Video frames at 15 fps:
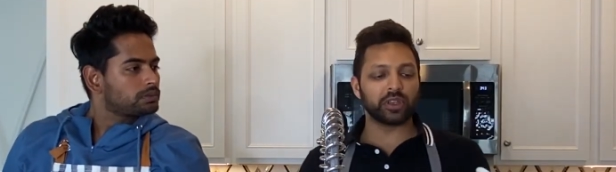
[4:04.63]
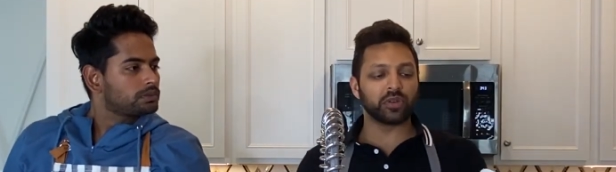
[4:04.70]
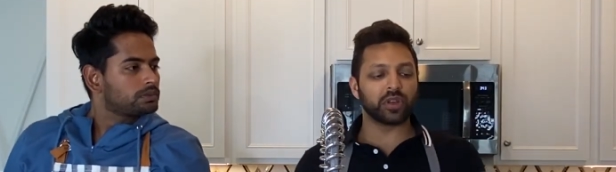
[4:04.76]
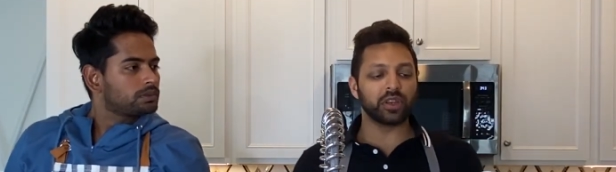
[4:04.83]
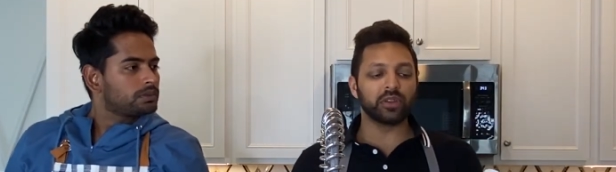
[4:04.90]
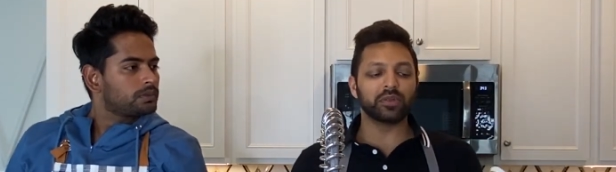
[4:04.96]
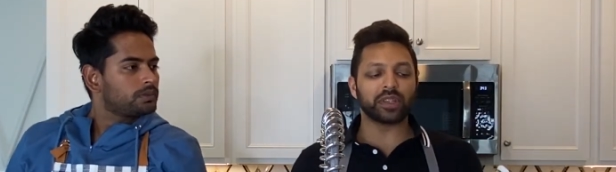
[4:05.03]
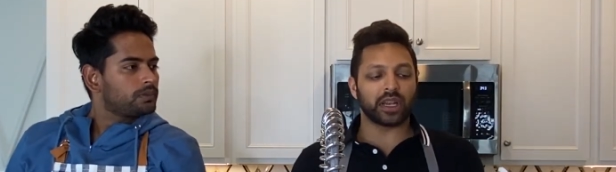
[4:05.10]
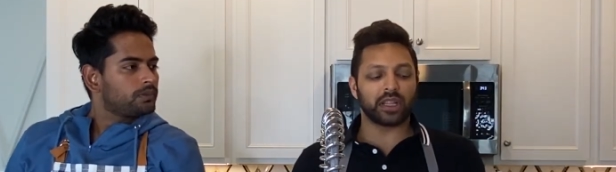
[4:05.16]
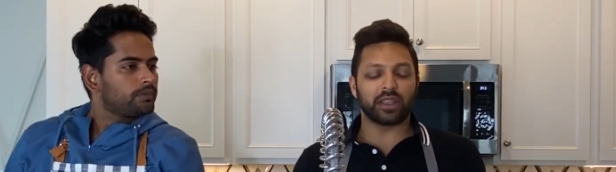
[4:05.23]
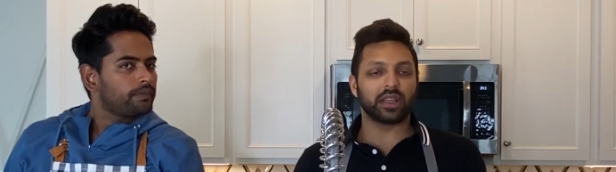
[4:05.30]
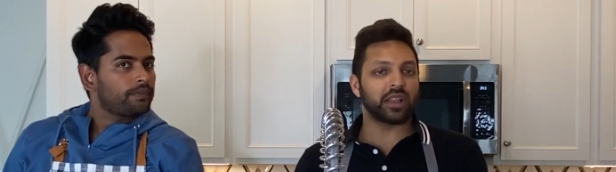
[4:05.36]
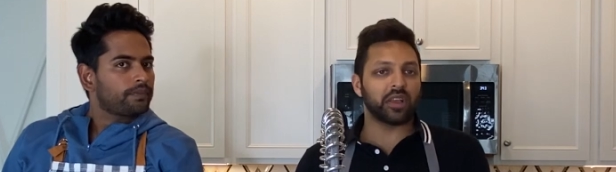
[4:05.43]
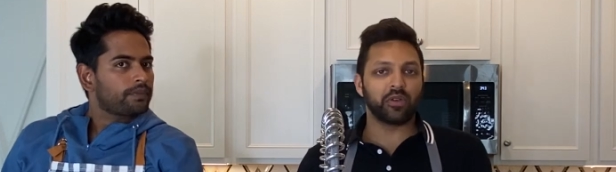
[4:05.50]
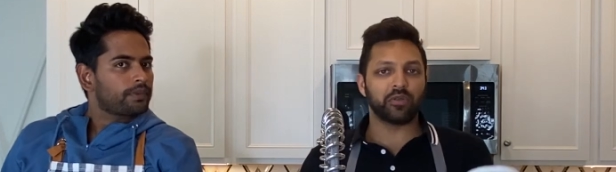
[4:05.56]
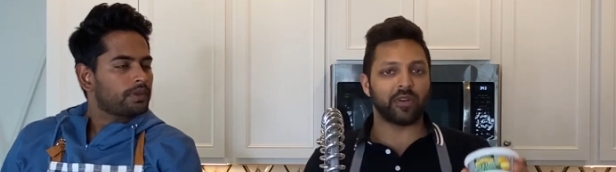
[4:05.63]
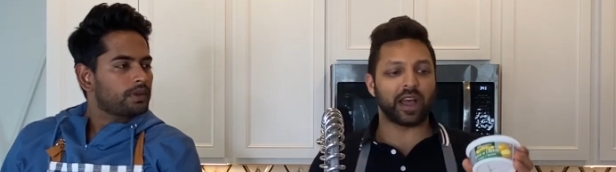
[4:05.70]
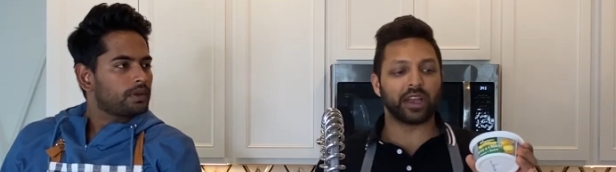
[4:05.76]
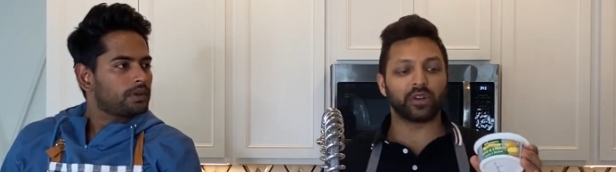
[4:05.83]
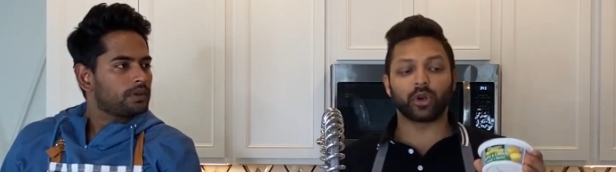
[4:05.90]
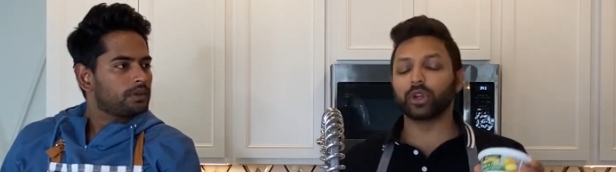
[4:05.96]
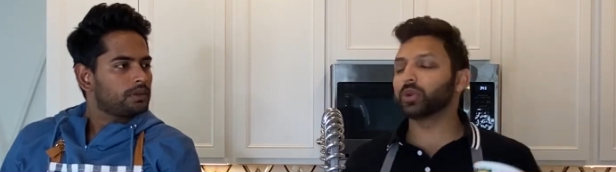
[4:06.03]
Speaker 1: but you can use anything that you
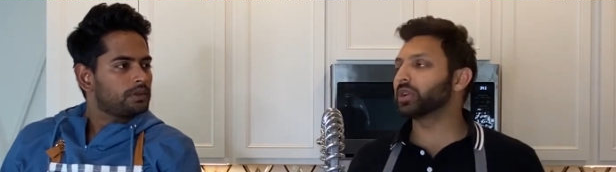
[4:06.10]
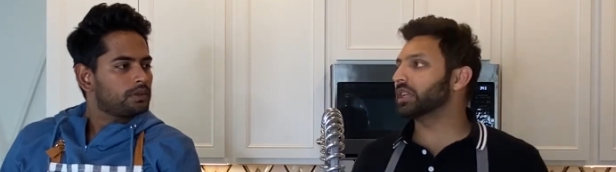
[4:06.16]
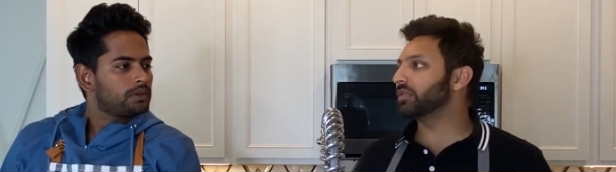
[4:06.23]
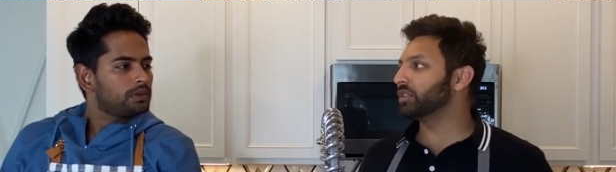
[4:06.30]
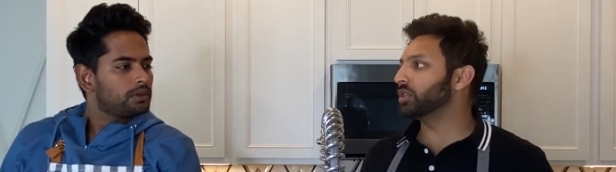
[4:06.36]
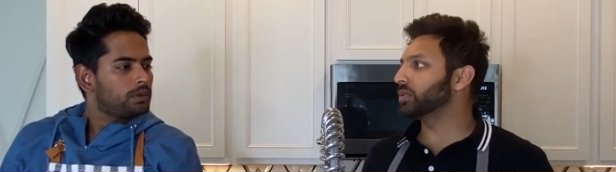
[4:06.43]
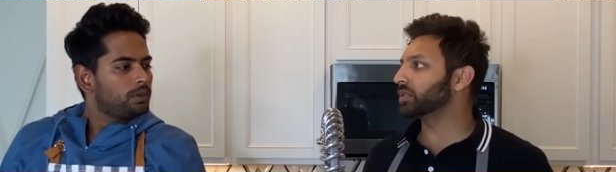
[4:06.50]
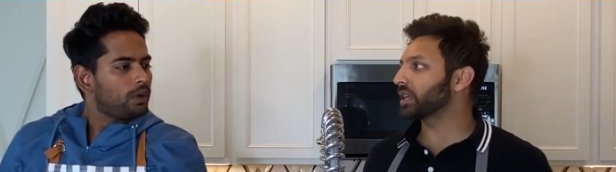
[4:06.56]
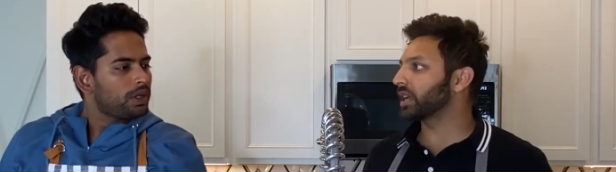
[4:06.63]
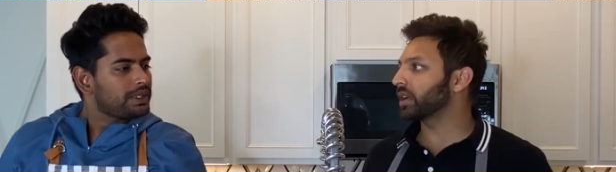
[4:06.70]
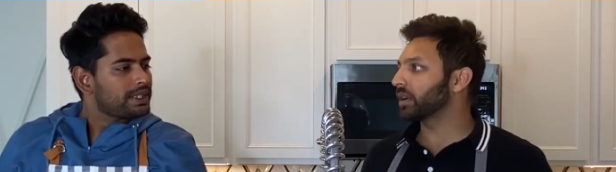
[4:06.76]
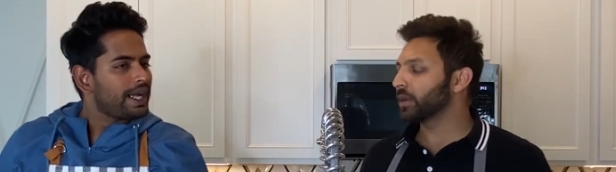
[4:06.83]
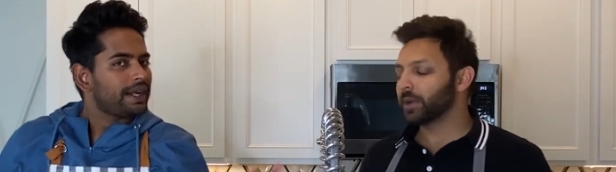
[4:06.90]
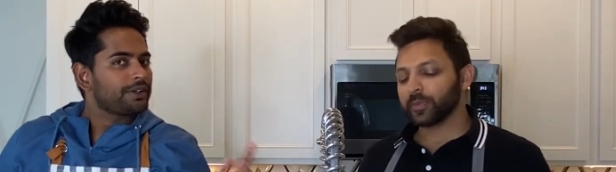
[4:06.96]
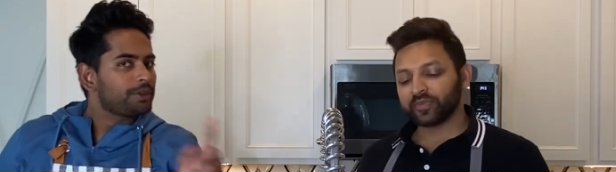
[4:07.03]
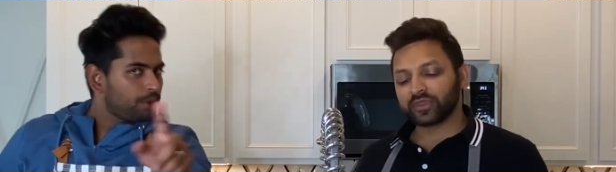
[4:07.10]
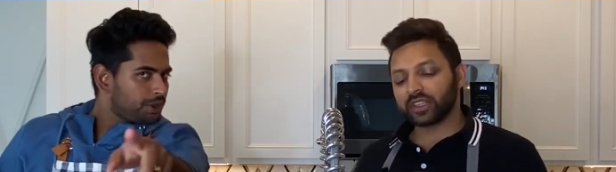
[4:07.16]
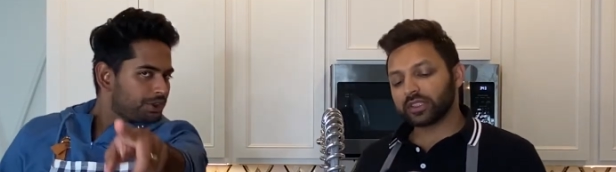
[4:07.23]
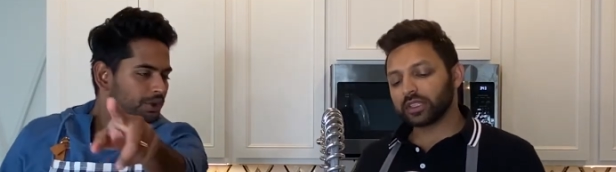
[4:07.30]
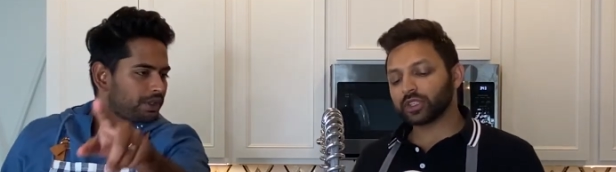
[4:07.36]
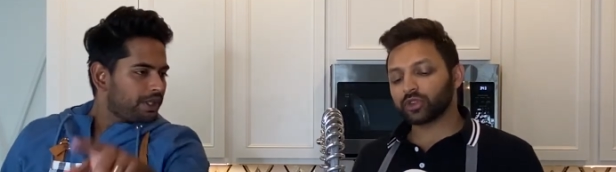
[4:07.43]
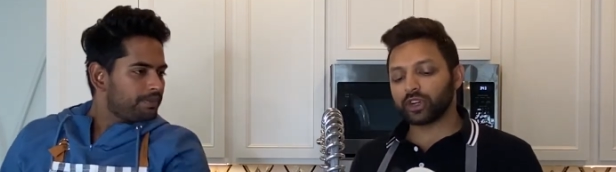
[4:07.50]
find, or you can even use what like is that?
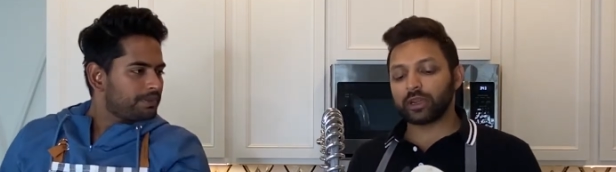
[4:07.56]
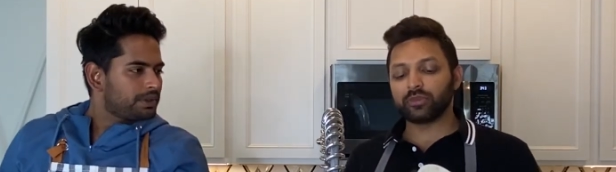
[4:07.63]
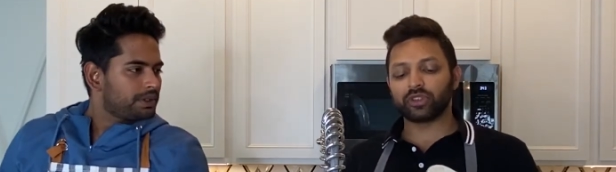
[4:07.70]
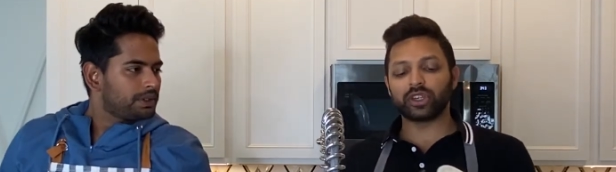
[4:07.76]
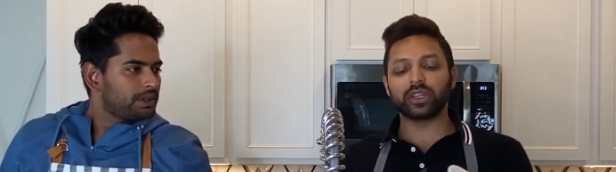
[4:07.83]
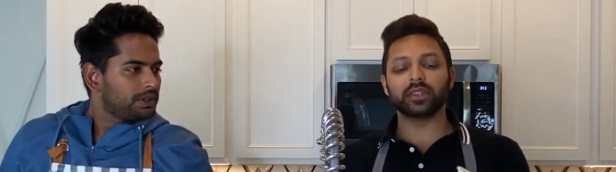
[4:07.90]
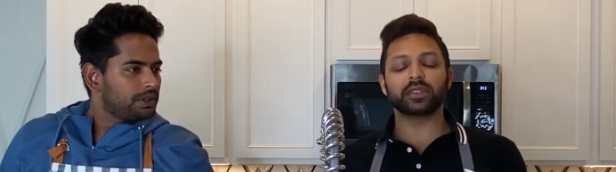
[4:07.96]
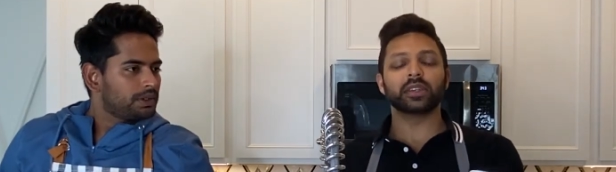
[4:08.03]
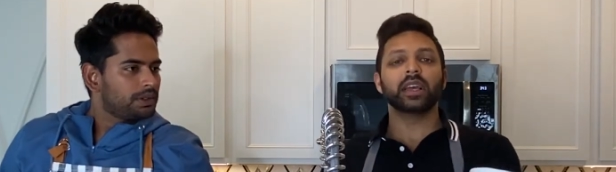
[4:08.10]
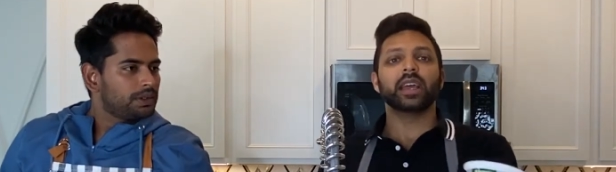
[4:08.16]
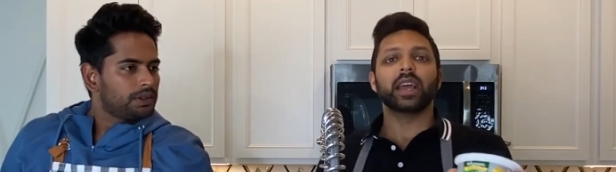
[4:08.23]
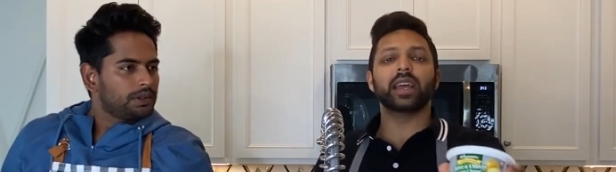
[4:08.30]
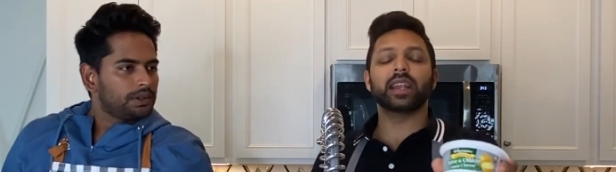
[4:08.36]
this is cream cheese.